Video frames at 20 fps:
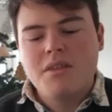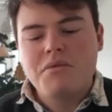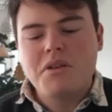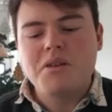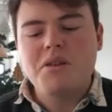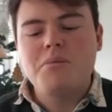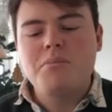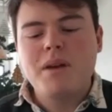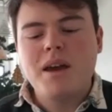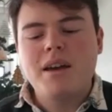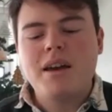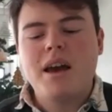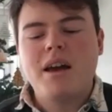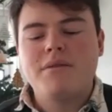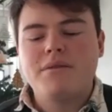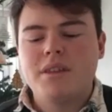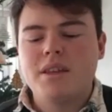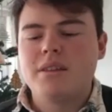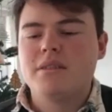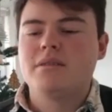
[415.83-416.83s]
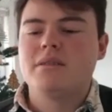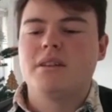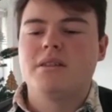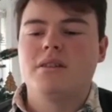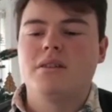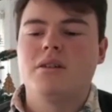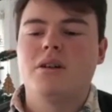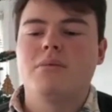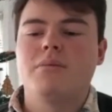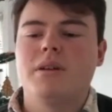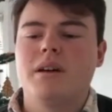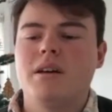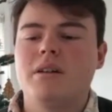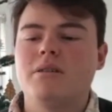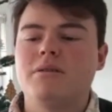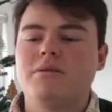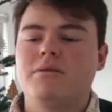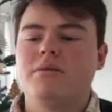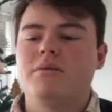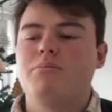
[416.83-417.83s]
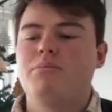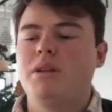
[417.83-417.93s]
"Then you better have this," said the copper elf,